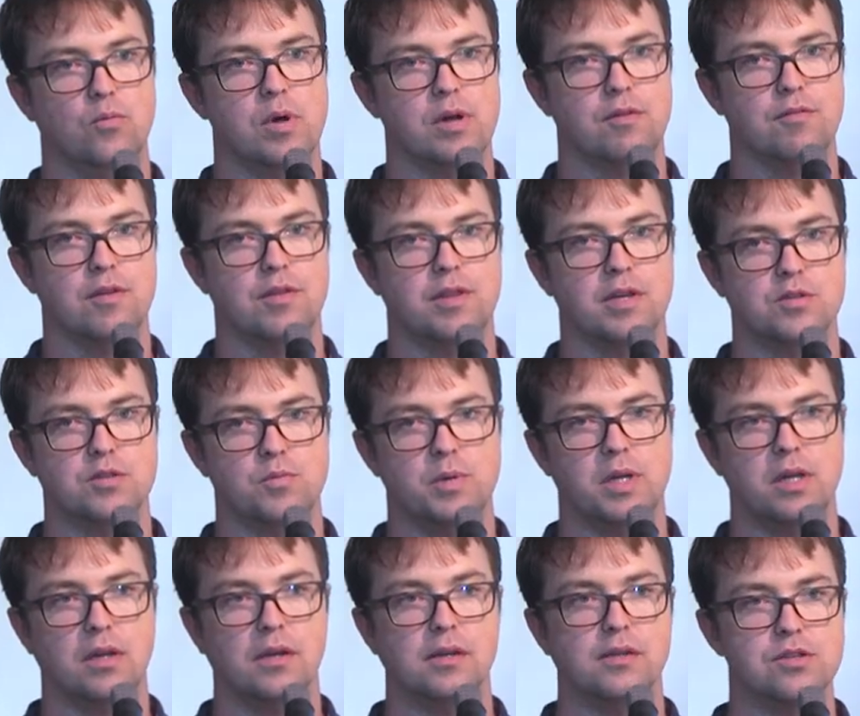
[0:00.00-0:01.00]
one of the things we
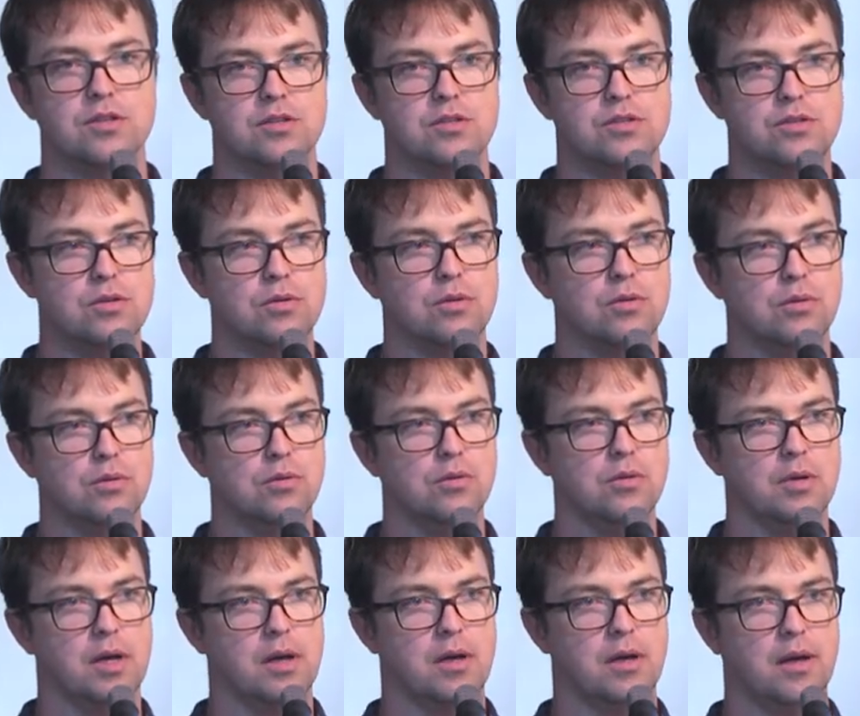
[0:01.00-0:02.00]
needed to
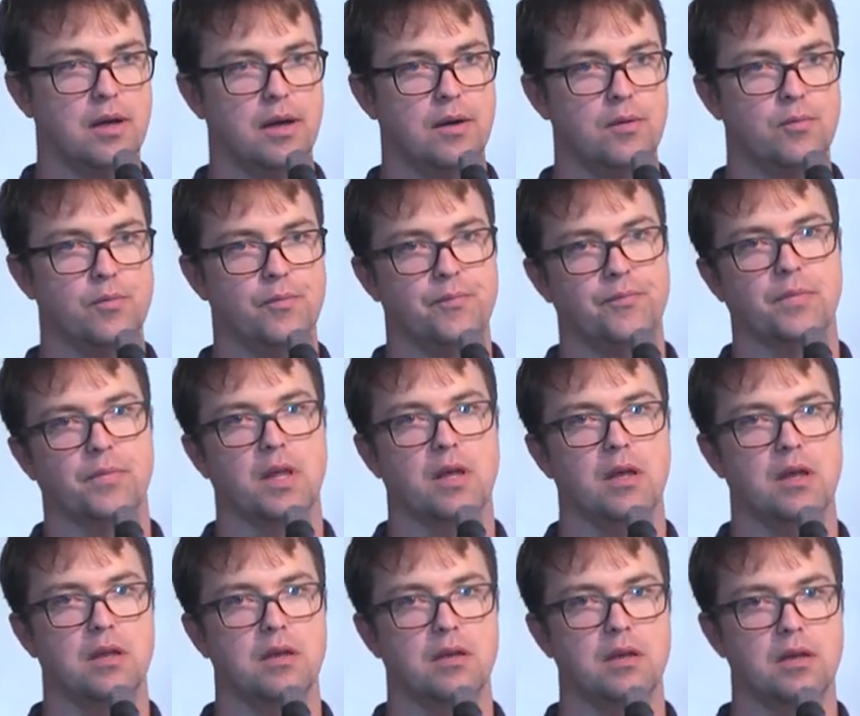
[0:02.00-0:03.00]
do uh,
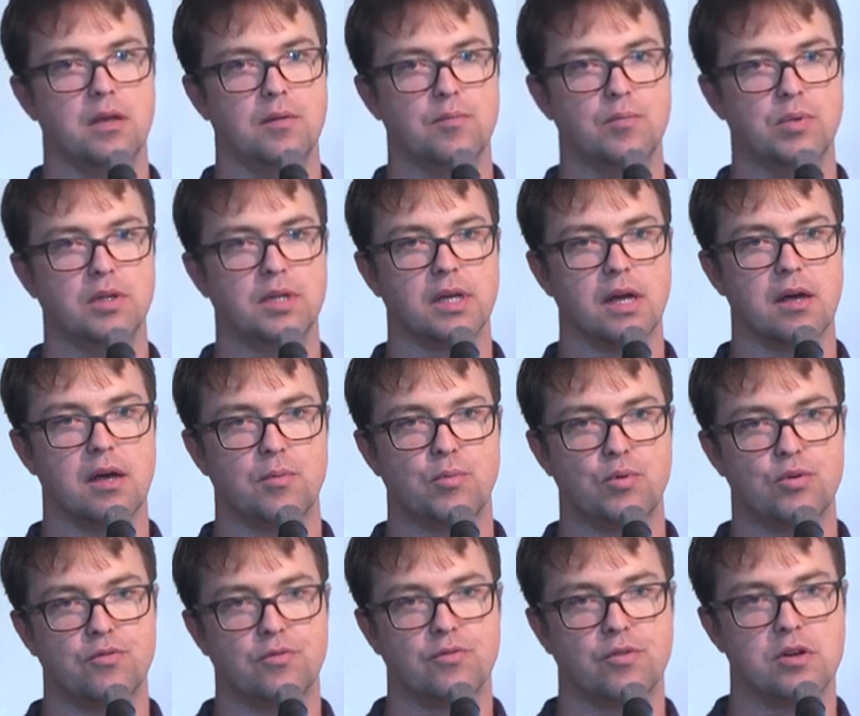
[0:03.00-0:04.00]
in, in building out a
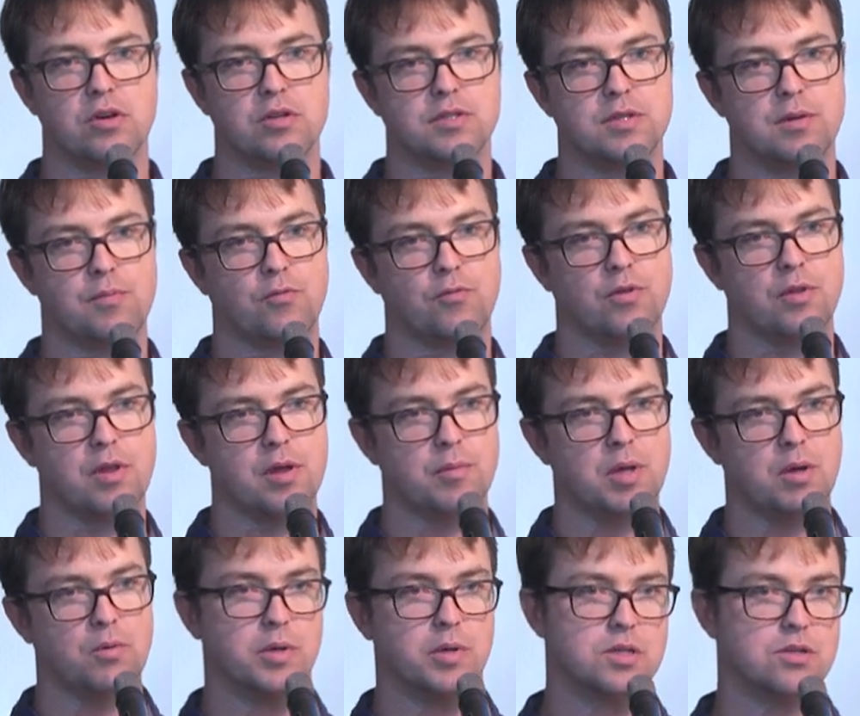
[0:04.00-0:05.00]
proof of concept for them
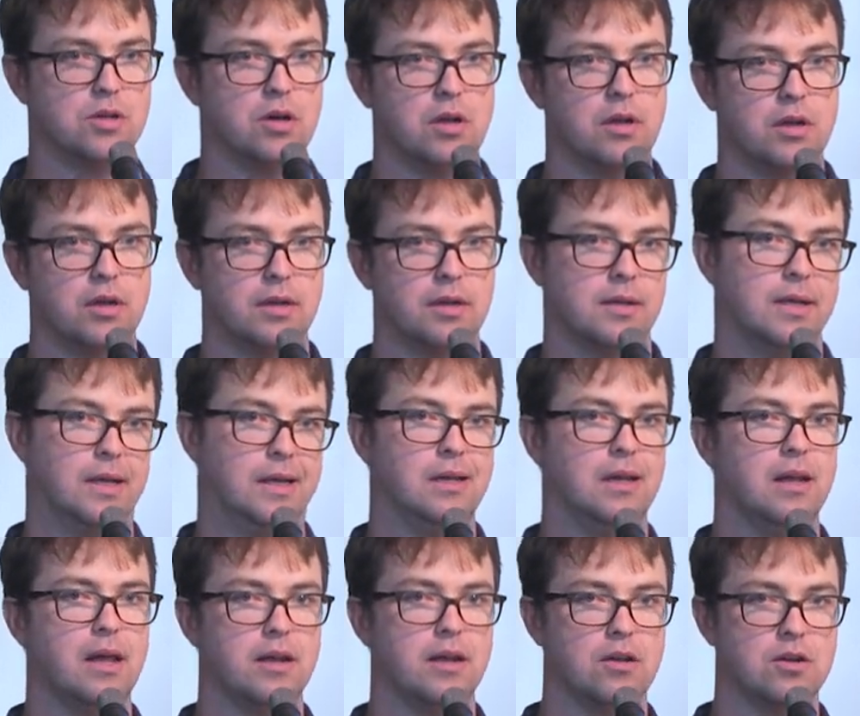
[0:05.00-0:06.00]
that we started
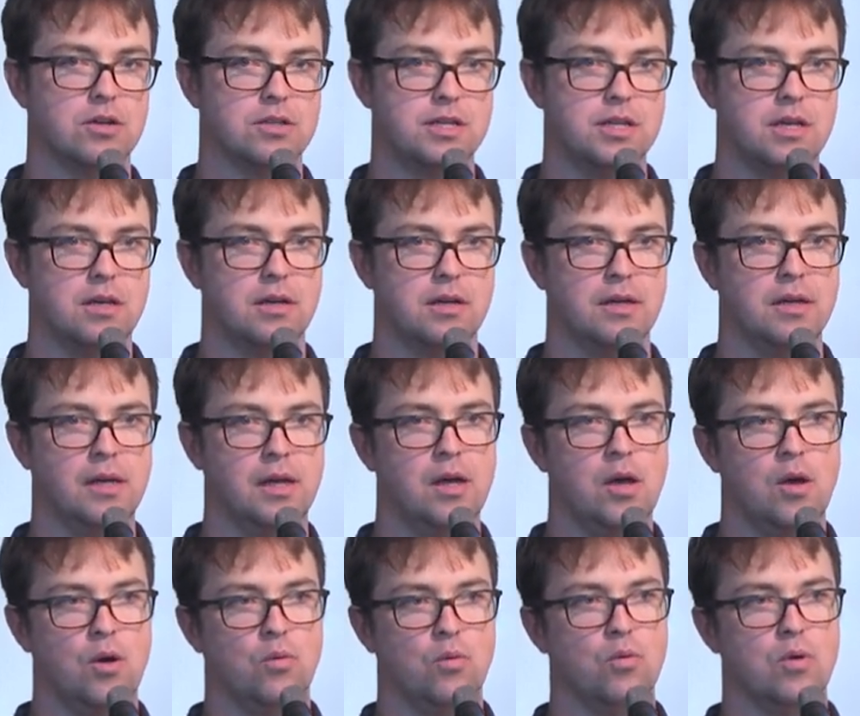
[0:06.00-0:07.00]
late last year
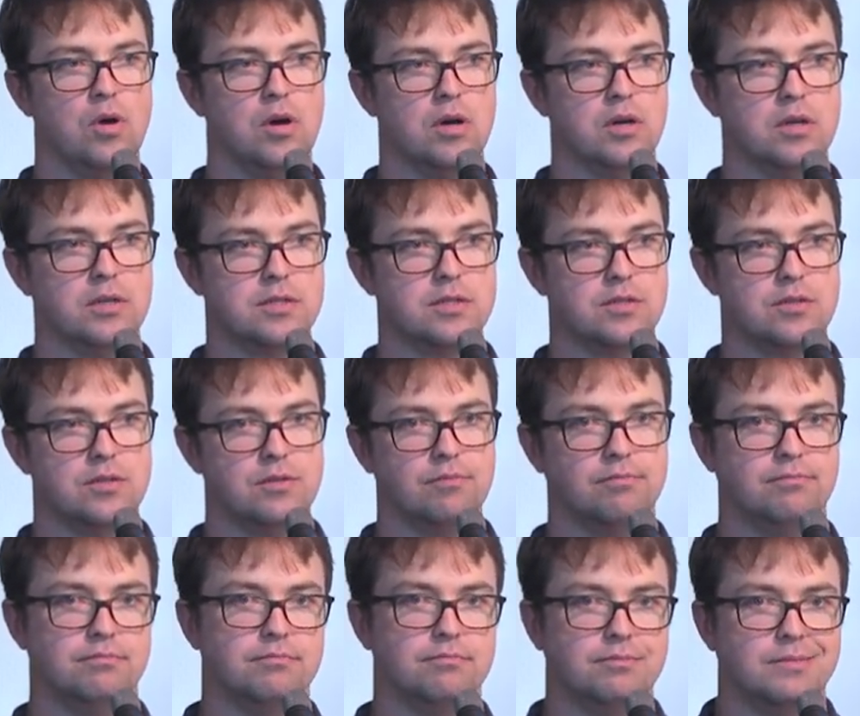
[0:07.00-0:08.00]
was
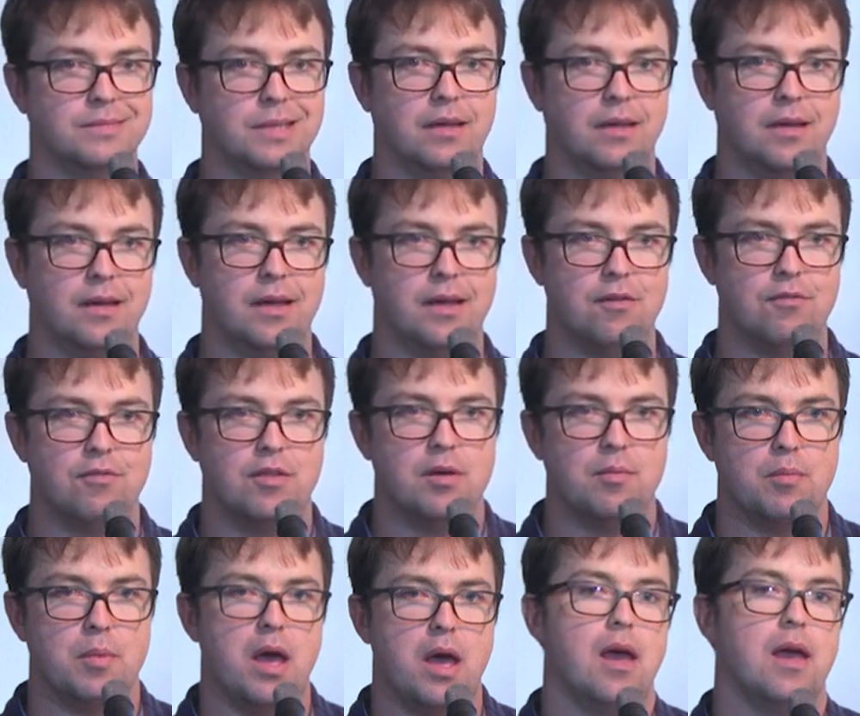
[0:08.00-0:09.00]
give
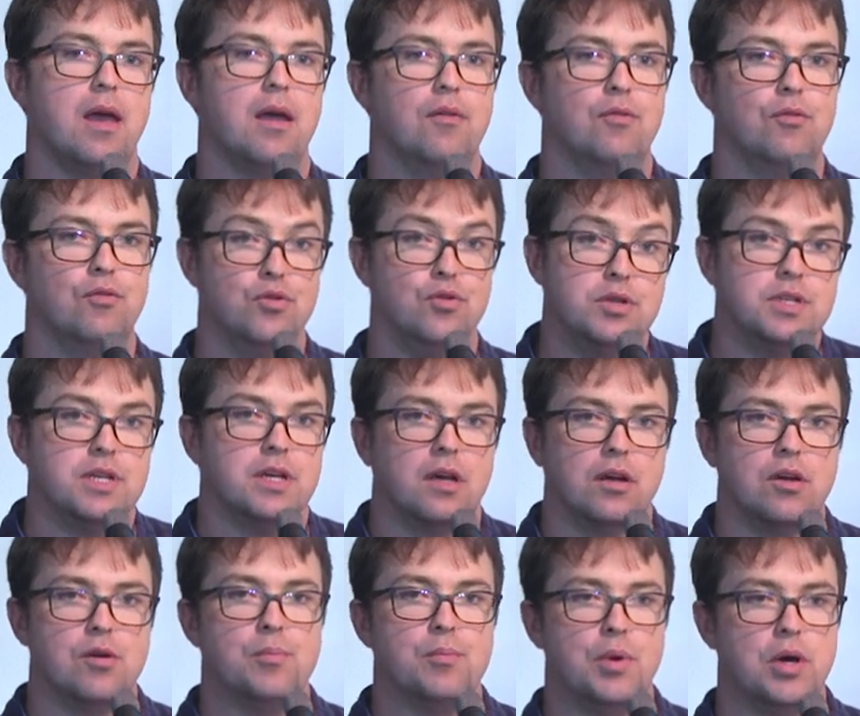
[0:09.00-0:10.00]
them a routing
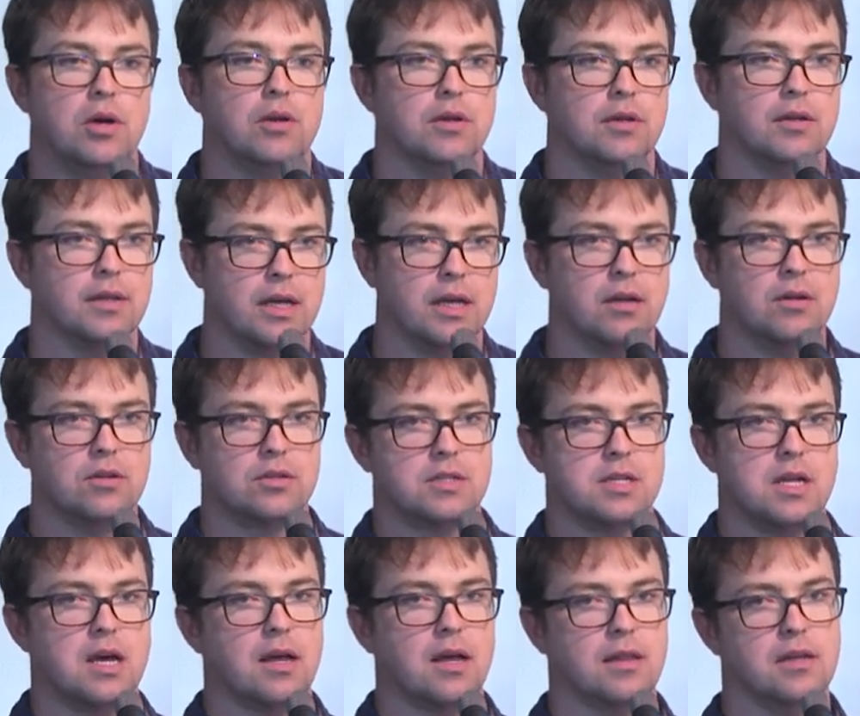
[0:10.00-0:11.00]
component that looks
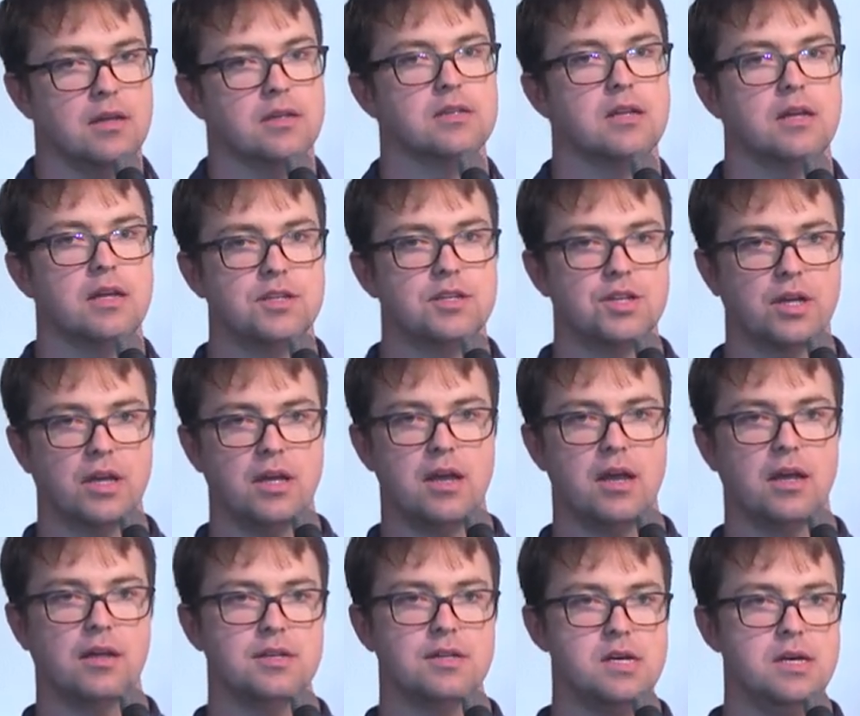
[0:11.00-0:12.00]
like the Interledger
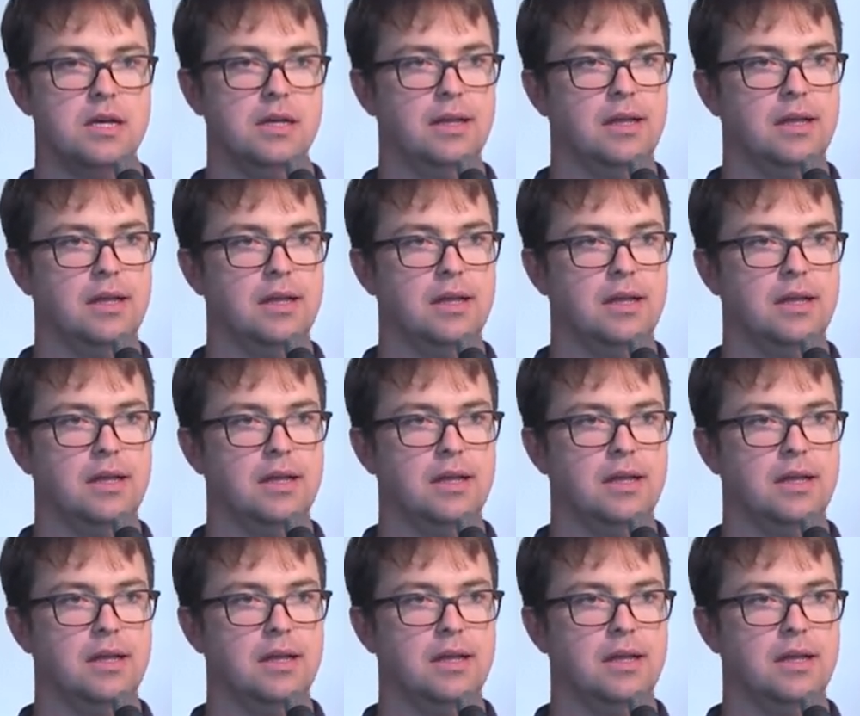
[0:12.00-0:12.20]
connector.